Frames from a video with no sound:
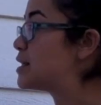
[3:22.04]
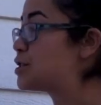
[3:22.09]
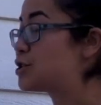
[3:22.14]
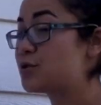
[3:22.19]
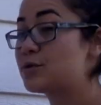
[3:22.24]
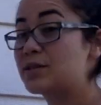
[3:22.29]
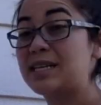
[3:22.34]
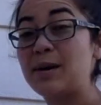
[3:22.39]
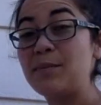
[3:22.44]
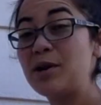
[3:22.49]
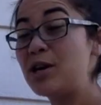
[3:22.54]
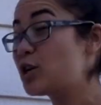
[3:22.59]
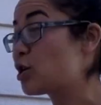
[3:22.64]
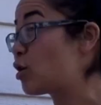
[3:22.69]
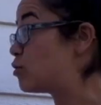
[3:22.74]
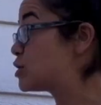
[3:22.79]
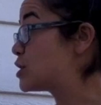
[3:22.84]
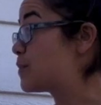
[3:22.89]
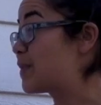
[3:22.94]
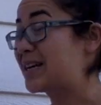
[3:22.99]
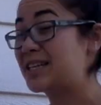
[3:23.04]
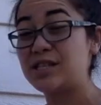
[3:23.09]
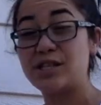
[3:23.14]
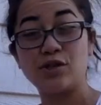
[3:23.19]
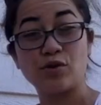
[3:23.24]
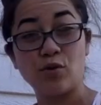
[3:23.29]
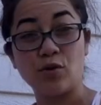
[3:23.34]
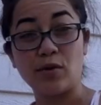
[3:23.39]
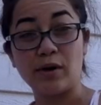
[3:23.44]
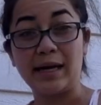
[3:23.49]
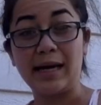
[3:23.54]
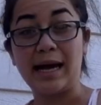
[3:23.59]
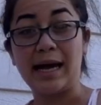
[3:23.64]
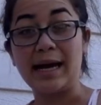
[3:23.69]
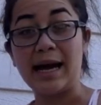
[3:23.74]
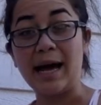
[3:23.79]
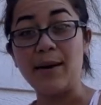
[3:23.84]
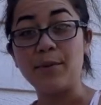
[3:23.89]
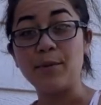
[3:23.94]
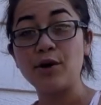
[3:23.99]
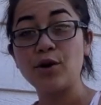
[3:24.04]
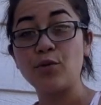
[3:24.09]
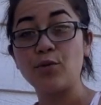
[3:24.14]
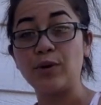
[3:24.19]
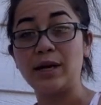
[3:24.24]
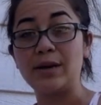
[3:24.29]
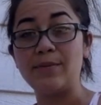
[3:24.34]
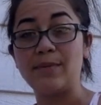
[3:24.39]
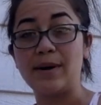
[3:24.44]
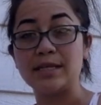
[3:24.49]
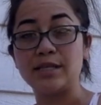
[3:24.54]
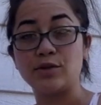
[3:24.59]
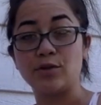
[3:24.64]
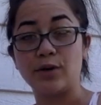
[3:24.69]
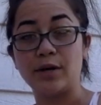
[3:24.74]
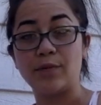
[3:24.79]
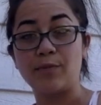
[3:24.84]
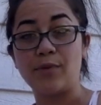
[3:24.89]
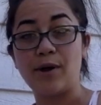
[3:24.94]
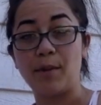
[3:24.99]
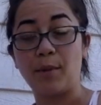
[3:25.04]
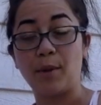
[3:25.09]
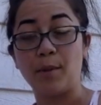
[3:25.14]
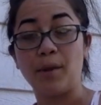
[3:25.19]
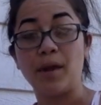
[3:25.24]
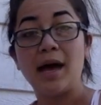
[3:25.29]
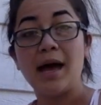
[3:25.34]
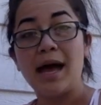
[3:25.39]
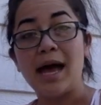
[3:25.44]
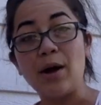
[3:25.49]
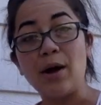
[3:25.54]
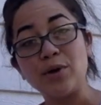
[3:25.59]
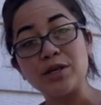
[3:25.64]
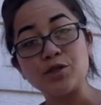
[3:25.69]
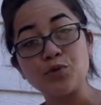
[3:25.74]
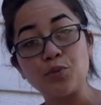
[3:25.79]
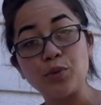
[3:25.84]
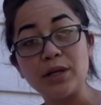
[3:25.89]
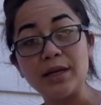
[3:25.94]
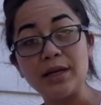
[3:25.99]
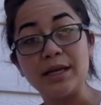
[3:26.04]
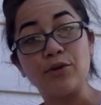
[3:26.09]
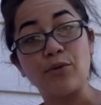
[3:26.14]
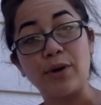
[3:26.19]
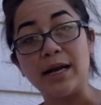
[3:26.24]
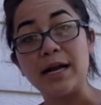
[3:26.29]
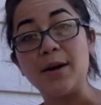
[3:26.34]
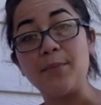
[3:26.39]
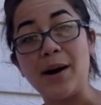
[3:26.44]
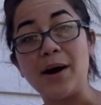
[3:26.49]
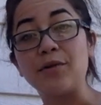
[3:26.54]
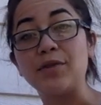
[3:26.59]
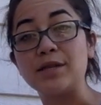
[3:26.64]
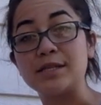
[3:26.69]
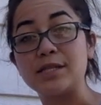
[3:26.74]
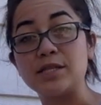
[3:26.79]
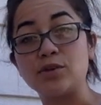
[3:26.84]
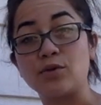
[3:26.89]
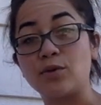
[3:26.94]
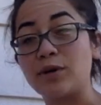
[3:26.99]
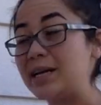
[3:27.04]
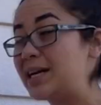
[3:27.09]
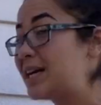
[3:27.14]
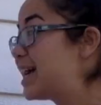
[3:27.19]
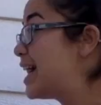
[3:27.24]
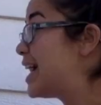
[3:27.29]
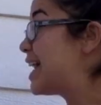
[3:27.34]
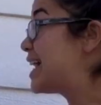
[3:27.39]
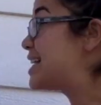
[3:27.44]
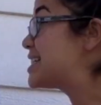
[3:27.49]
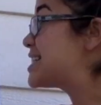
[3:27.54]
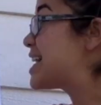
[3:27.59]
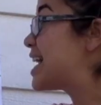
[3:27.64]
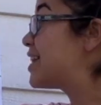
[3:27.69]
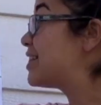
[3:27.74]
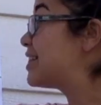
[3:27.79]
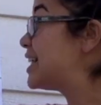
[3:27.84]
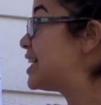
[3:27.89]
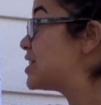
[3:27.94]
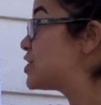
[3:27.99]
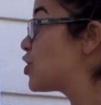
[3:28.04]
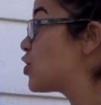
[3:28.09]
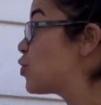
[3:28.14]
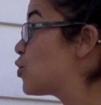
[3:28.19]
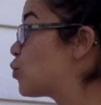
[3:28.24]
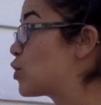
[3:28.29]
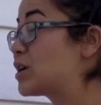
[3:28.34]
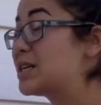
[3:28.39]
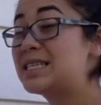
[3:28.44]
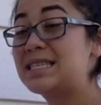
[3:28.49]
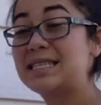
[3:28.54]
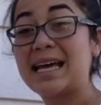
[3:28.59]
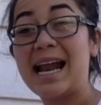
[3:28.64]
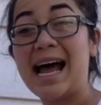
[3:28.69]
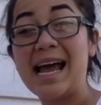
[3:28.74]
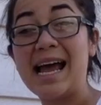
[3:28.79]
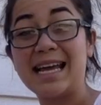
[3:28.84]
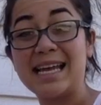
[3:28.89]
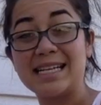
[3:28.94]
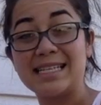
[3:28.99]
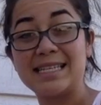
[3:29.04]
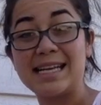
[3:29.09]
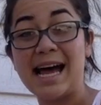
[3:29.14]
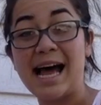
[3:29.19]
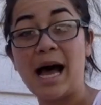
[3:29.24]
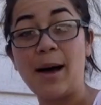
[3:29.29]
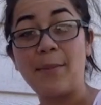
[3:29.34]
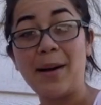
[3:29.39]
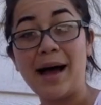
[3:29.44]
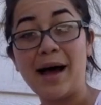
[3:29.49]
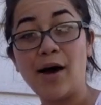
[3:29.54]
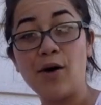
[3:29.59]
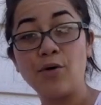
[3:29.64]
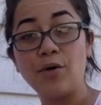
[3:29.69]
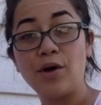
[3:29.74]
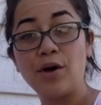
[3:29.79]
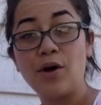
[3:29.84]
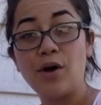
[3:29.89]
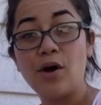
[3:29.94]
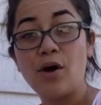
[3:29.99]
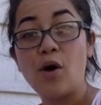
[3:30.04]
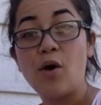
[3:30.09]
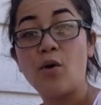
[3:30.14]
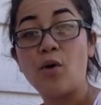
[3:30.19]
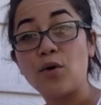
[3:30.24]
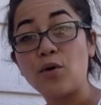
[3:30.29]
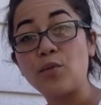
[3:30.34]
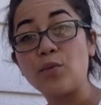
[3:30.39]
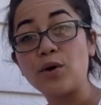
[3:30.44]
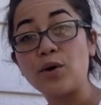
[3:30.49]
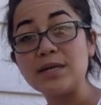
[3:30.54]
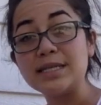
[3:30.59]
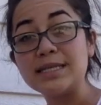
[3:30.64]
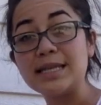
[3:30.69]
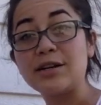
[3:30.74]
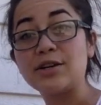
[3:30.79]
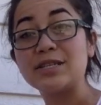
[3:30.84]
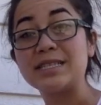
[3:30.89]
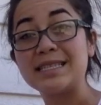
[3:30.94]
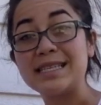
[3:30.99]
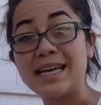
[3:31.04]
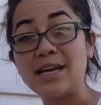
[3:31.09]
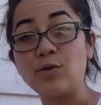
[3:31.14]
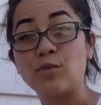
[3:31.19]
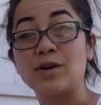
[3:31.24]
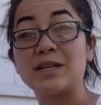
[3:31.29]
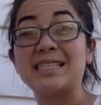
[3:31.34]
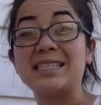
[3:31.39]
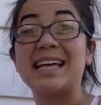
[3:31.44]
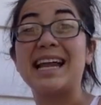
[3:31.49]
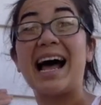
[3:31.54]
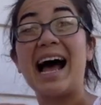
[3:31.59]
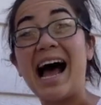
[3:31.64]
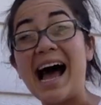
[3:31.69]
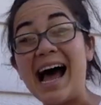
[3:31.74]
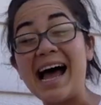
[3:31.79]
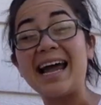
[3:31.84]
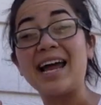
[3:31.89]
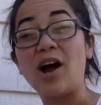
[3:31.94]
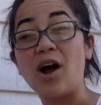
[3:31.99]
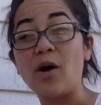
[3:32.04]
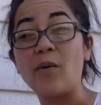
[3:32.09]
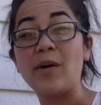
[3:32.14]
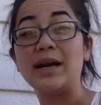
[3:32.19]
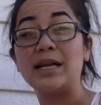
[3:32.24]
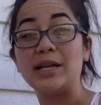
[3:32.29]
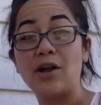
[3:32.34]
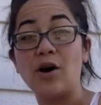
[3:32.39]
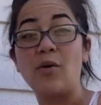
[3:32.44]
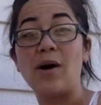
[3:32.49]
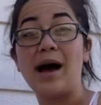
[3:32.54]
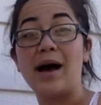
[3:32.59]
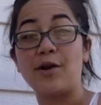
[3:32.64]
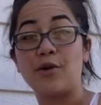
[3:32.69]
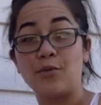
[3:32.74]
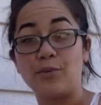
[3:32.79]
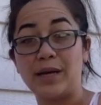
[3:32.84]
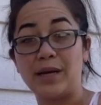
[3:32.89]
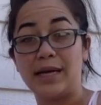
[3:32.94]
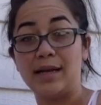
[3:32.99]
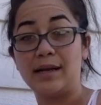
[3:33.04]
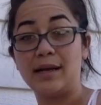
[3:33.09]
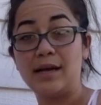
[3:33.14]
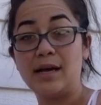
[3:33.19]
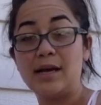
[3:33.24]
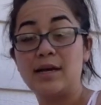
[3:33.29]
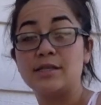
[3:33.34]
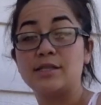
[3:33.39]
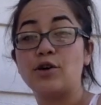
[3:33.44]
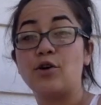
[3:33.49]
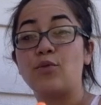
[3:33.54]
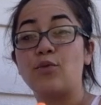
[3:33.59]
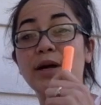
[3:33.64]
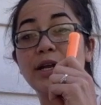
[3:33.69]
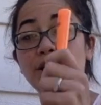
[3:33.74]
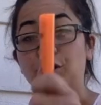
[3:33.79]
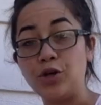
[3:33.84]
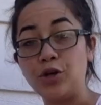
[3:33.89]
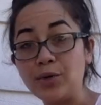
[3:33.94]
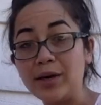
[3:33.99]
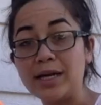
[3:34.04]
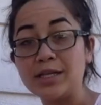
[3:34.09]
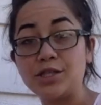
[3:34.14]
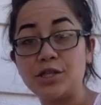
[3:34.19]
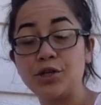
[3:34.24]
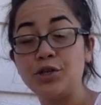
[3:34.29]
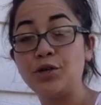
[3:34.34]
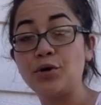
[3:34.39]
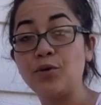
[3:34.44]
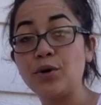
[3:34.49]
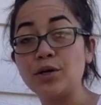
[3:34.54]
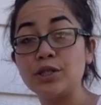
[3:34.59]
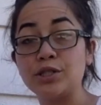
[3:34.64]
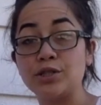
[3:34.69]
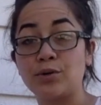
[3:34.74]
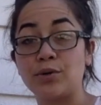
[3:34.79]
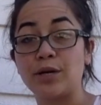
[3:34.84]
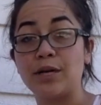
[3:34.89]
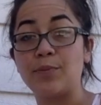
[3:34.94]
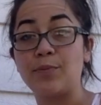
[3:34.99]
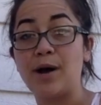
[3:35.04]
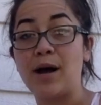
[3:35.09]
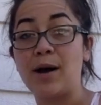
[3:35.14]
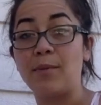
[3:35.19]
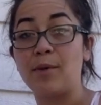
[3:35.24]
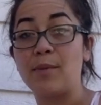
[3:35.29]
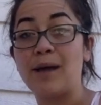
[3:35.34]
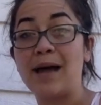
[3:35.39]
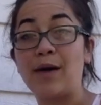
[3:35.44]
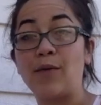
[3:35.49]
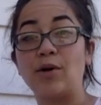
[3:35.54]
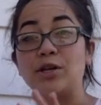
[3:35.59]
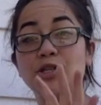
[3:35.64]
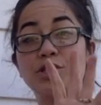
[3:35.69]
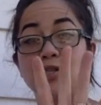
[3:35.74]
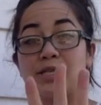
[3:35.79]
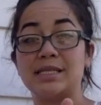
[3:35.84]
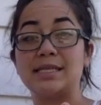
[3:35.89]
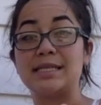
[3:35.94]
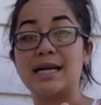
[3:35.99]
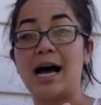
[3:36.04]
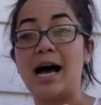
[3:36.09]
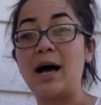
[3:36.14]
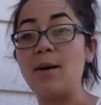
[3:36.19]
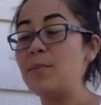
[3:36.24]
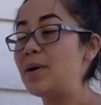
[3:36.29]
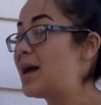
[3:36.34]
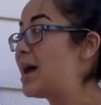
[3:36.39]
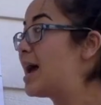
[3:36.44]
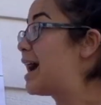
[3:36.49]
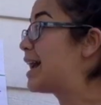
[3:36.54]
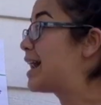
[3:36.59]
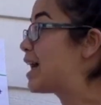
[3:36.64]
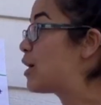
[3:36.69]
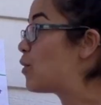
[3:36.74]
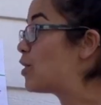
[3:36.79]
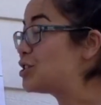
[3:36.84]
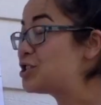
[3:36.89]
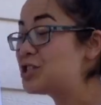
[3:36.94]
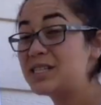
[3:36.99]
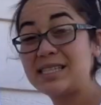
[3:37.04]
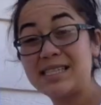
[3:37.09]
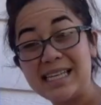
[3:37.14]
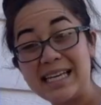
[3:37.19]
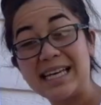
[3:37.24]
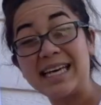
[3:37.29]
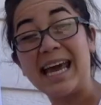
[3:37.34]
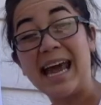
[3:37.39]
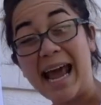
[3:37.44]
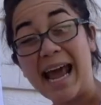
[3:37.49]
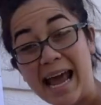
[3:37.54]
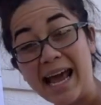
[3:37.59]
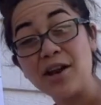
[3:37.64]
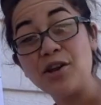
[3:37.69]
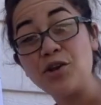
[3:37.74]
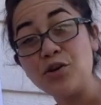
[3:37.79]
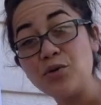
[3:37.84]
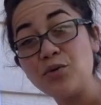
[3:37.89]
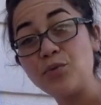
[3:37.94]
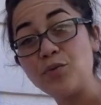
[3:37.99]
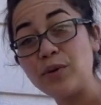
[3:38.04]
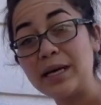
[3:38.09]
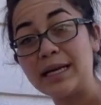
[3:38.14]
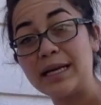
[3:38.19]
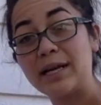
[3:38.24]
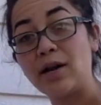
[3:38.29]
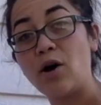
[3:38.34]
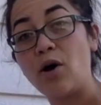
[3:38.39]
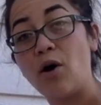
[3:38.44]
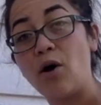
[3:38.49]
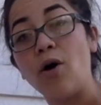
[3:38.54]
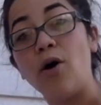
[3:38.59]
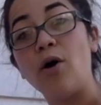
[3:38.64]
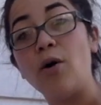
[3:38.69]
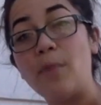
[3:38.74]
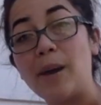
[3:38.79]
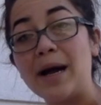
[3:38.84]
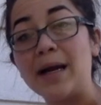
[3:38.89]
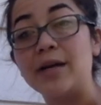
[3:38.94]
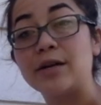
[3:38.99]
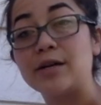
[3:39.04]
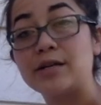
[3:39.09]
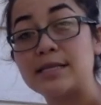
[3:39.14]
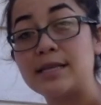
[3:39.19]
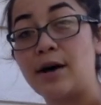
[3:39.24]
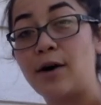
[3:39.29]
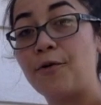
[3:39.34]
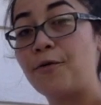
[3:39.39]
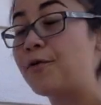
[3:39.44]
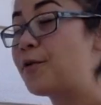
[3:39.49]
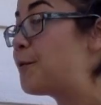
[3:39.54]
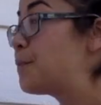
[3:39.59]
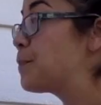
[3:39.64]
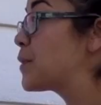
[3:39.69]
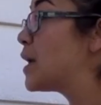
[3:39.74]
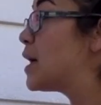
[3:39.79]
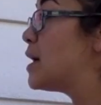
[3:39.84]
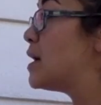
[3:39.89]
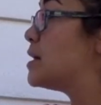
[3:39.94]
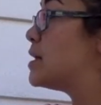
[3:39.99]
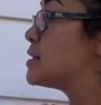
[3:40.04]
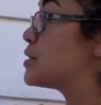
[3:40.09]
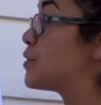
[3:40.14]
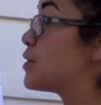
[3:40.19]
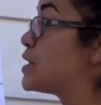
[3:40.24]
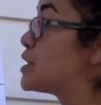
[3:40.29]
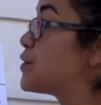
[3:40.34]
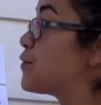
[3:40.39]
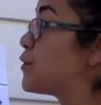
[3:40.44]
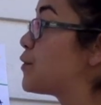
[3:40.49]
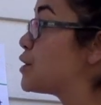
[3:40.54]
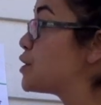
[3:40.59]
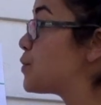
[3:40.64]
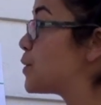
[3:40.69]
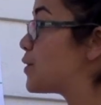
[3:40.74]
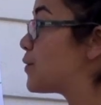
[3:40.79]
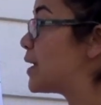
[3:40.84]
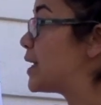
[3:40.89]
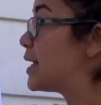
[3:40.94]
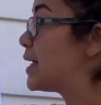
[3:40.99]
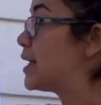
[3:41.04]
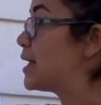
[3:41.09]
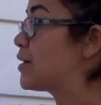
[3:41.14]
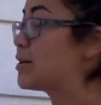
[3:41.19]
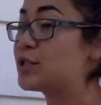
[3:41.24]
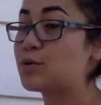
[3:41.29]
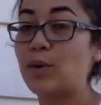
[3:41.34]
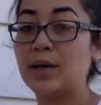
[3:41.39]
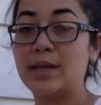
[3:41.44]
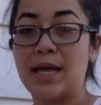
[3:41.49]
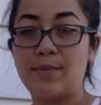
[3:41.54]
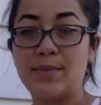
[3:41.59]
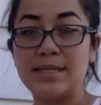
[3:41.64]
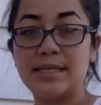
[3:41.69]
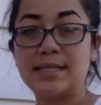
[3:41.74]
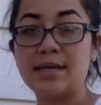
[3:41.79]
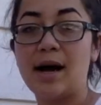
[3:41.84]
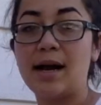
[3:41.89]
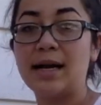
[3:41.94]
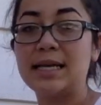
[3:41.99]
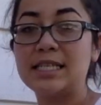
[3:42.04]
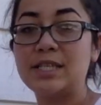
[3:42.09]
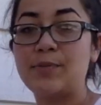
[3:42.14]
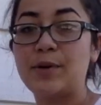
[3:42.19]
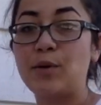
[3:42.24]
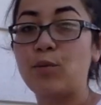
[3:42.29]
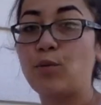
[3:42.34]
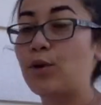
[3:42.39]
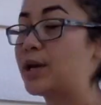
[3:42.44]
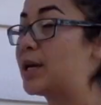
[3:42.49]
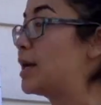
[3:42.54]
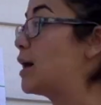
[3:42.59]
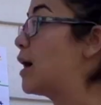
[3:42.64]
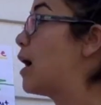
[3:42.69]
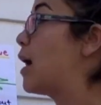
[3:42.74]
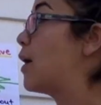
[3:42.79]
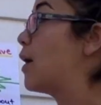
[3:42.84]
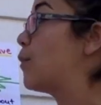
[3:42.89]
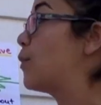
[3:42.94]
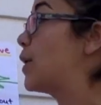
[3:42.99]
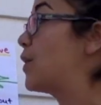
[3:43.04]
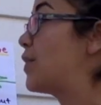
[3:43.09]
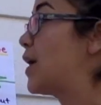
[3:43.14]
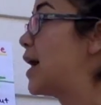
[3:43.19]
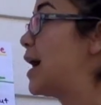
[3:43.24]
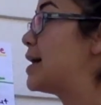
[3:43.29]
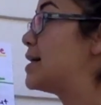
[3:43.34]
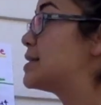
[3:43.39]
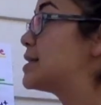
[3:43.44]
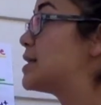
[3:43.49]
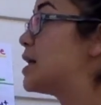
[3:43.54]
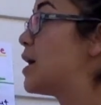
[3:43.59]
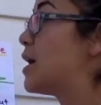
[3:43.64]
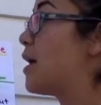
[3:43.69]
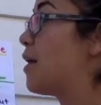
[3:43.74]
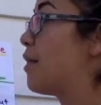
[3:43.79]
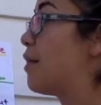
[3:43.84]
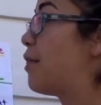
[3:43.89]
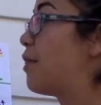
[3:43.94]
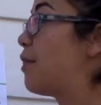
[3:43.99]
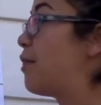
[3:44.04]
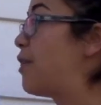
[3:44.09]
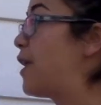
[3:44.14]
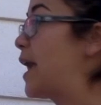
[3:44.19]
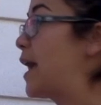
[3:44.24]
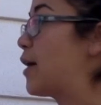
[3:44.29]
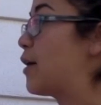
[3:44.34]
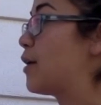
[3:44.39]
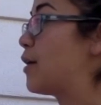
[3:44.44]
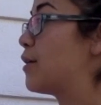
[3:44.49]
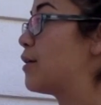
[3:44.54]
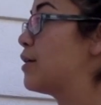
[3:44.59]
to do is I'm going to go to my story and I'm going to read my story problem. And what's really great about this story is that these are words that I can tap out, or words that are sight words that I already know how to read. So when you get to your story problem, I want you to stop and I want you to see, can you read it all by yourself? So this first word right here is one that Miss Donnie has been working on with us. There.